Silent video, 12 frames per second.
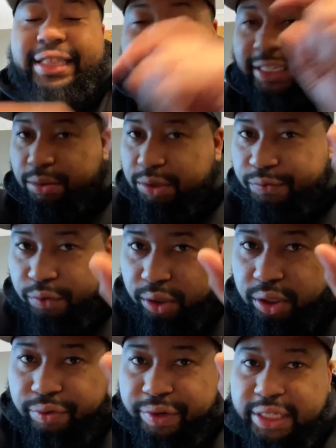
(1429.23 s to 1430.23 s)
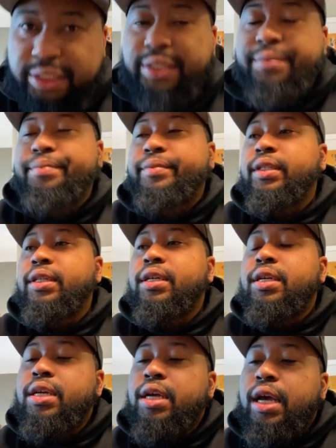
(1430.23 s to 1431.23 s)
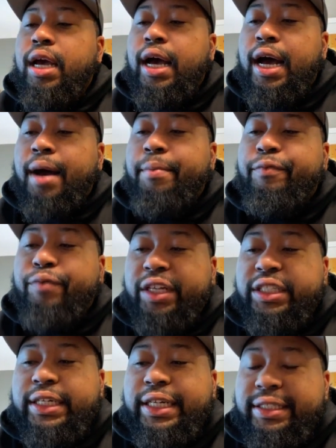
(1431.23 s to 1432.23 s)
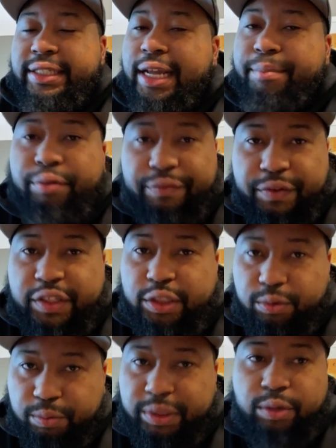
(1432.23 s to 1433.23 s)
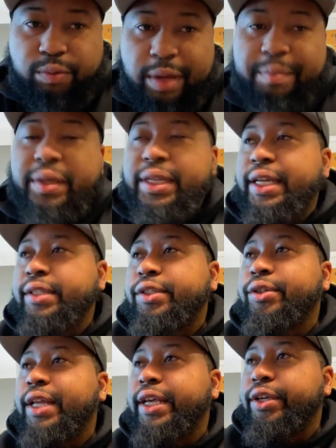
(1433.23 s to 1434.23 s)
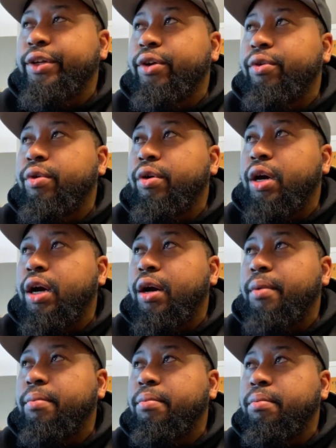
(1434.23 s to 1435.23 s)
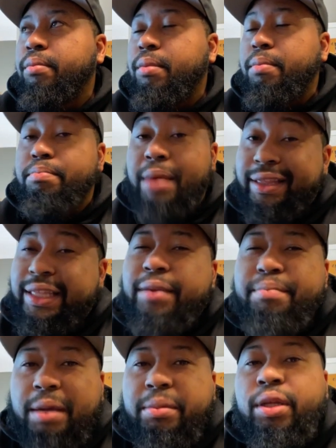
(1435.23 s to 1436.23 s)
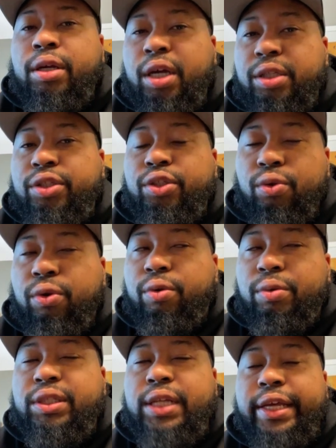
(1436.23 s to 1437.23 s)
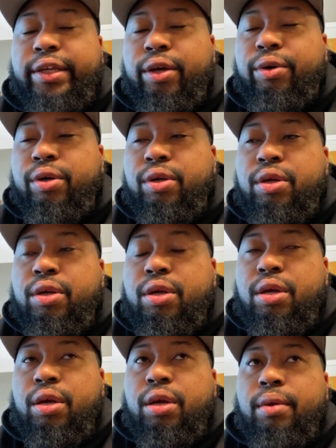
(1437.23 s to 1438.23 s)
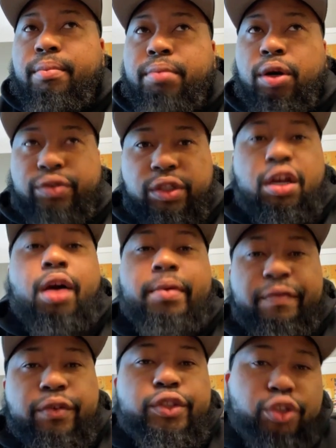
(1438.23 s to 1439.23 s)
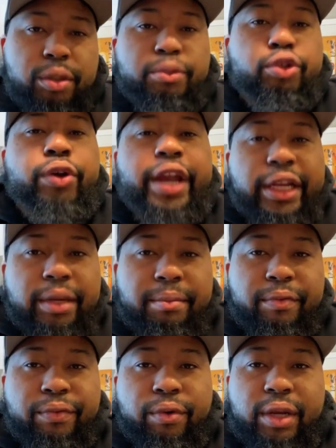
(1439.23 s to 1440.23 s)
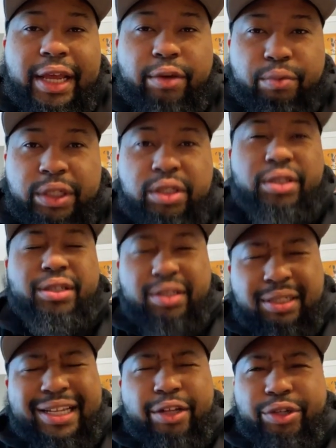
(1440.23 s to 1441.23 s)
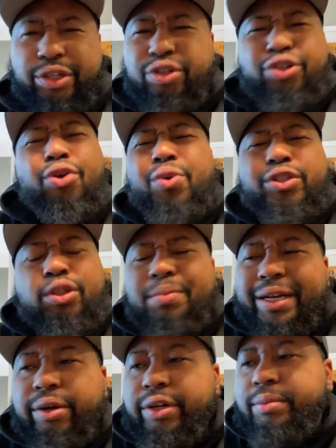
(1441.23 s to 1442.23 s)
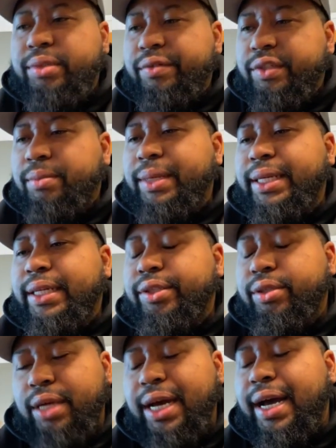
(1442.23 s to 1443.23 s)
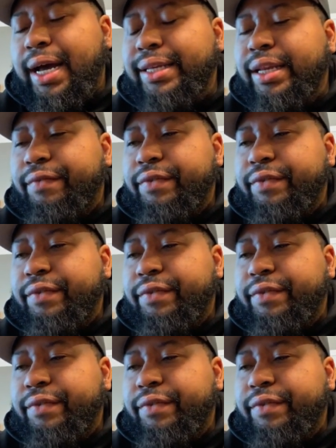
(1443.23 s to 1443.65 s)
I think it was for a good reason. Fresh isn't that proficient with the weapon yet. So like, you know, I think maybe the gun store was like, yo, bro, just come in for some training before, like, we just sell you. You don't want somebody to hurt themselves or something like that. So I